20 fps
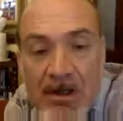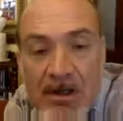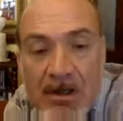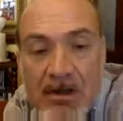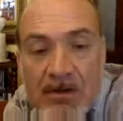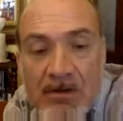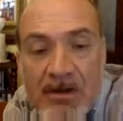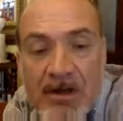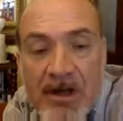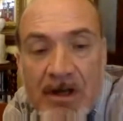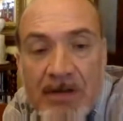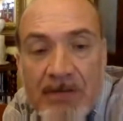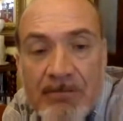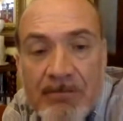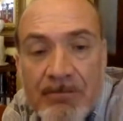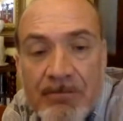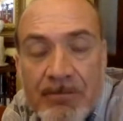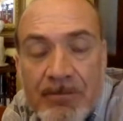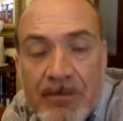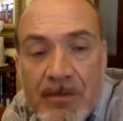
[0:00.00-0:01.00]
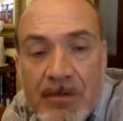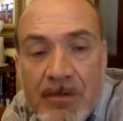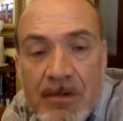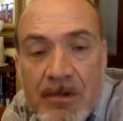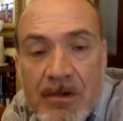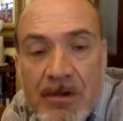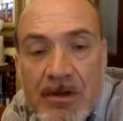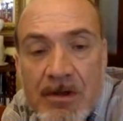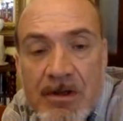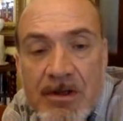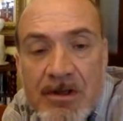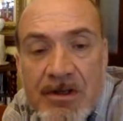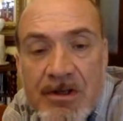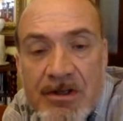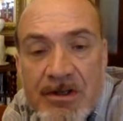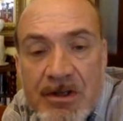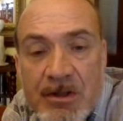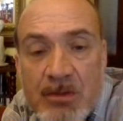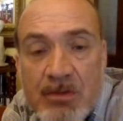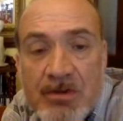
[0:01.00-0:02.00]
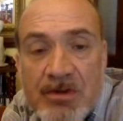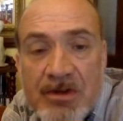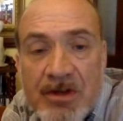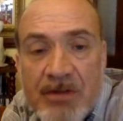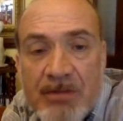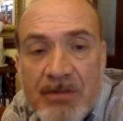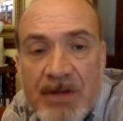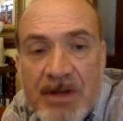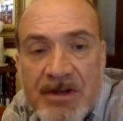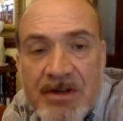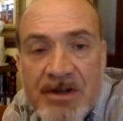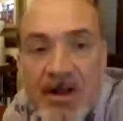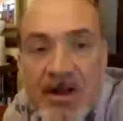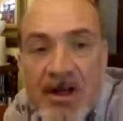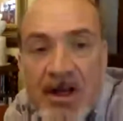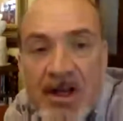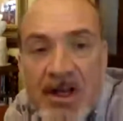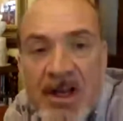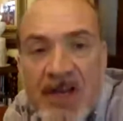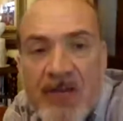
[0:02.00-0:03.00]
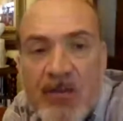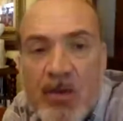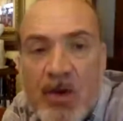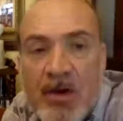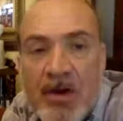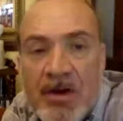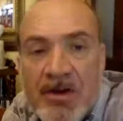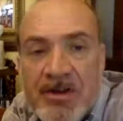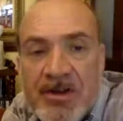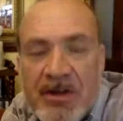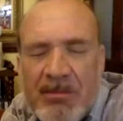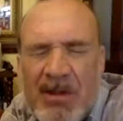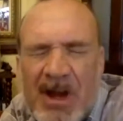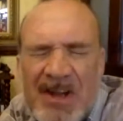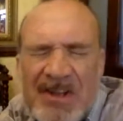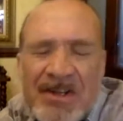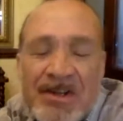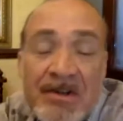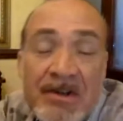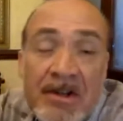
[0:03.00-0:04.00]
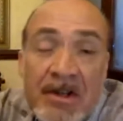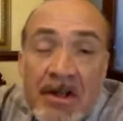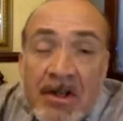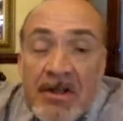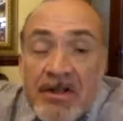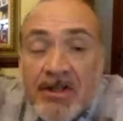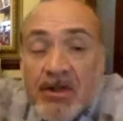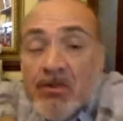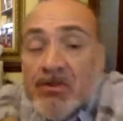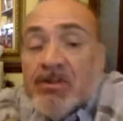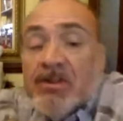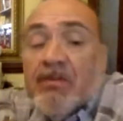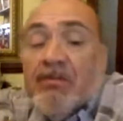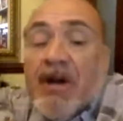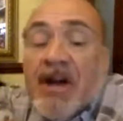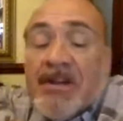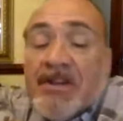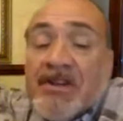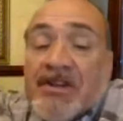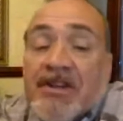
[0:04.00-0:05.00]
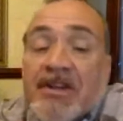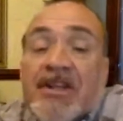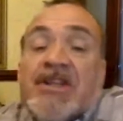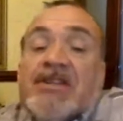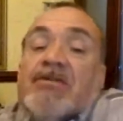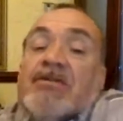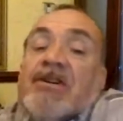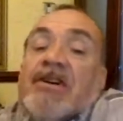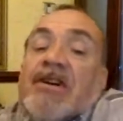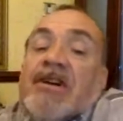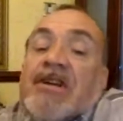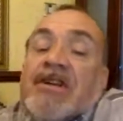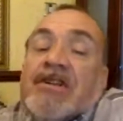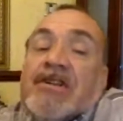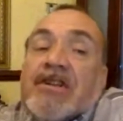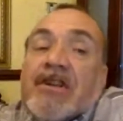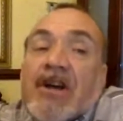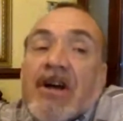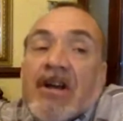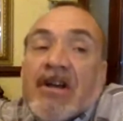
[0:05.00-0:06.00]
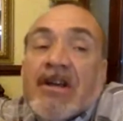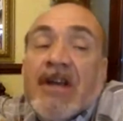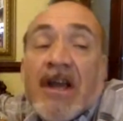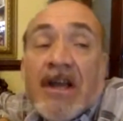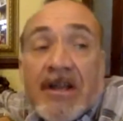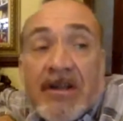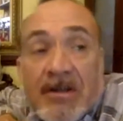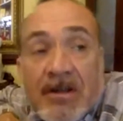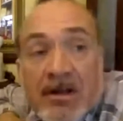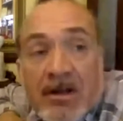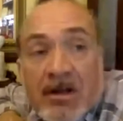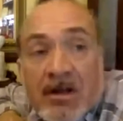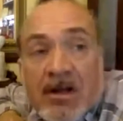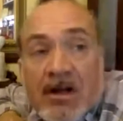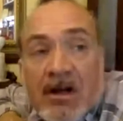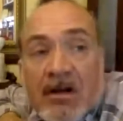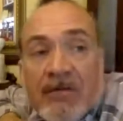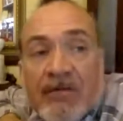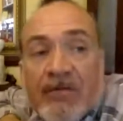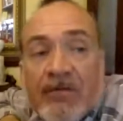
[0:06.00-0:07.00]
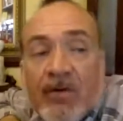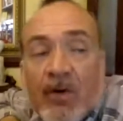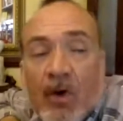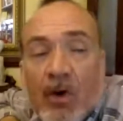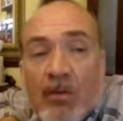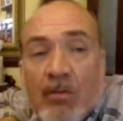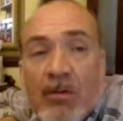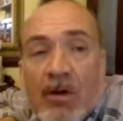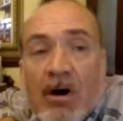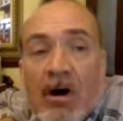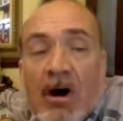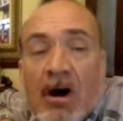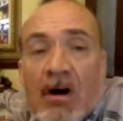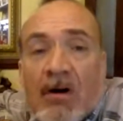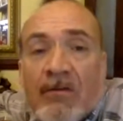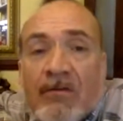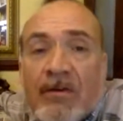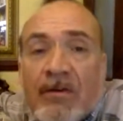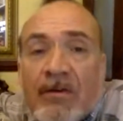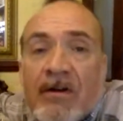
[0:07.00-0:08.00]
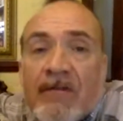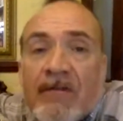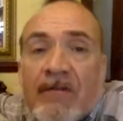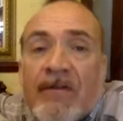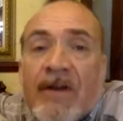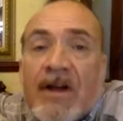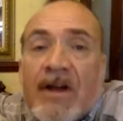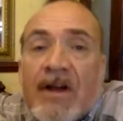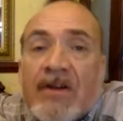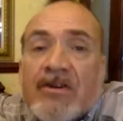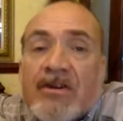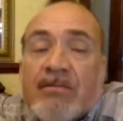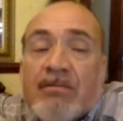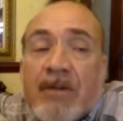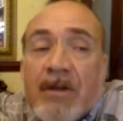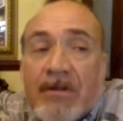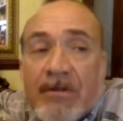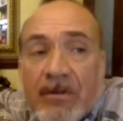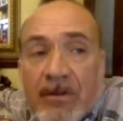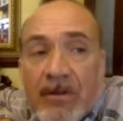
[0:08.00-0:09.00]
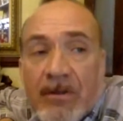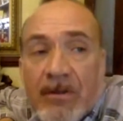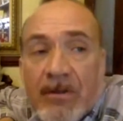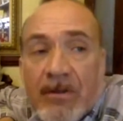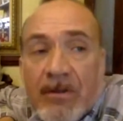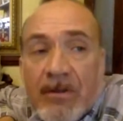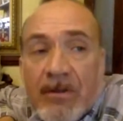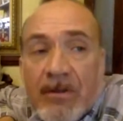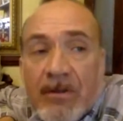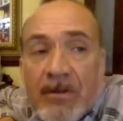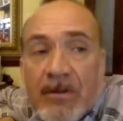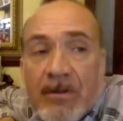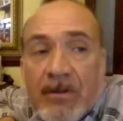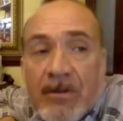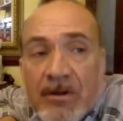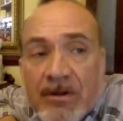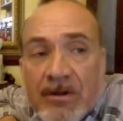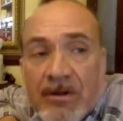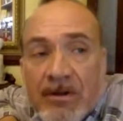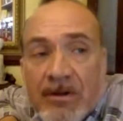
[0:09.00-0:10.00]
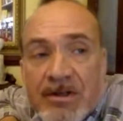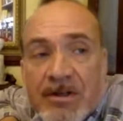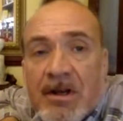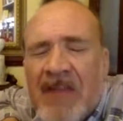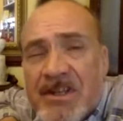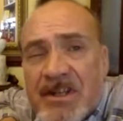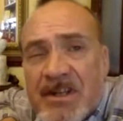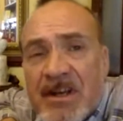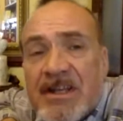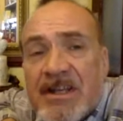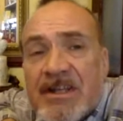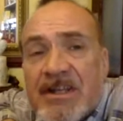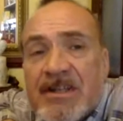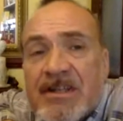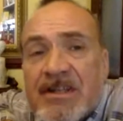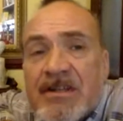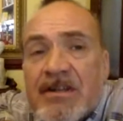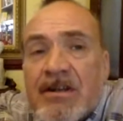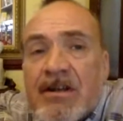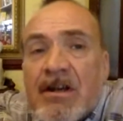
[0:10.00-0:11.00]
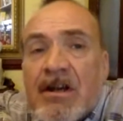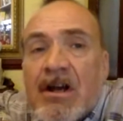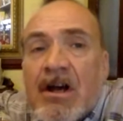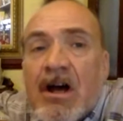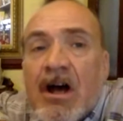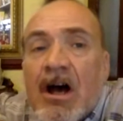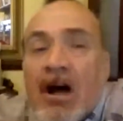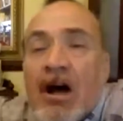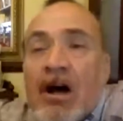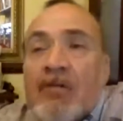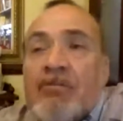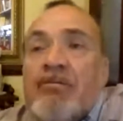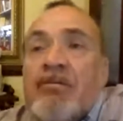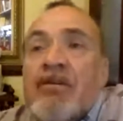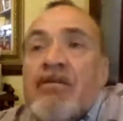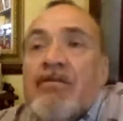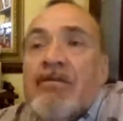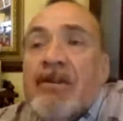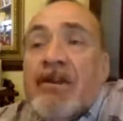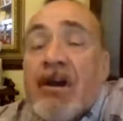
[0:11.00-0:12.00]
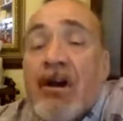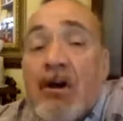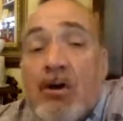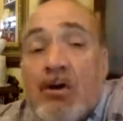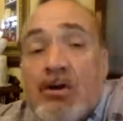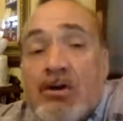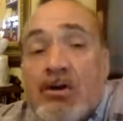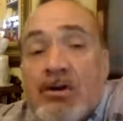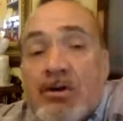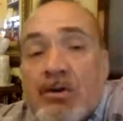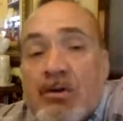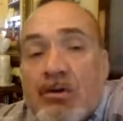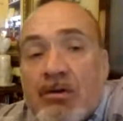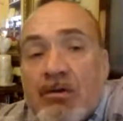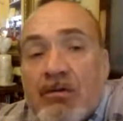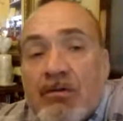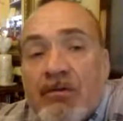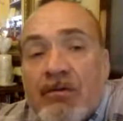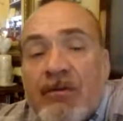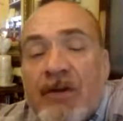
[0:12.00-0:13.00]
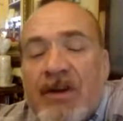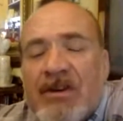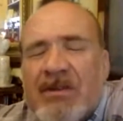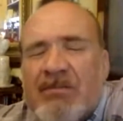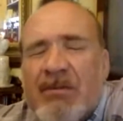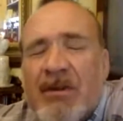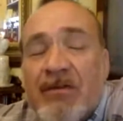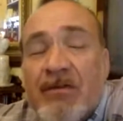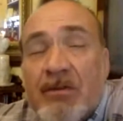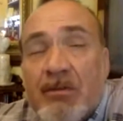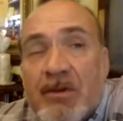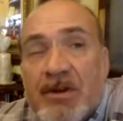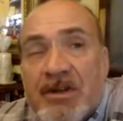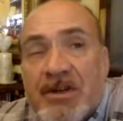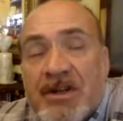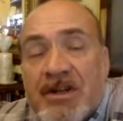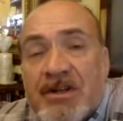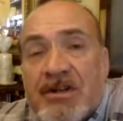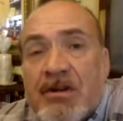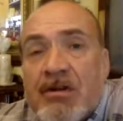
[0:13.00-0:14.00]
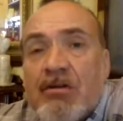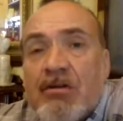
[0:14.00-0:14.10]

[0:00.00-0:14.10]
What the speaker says: Okay, single design pattern. Another well-known design pattern. Single design pattern is again a form of factory method, and in this case, the code factory method which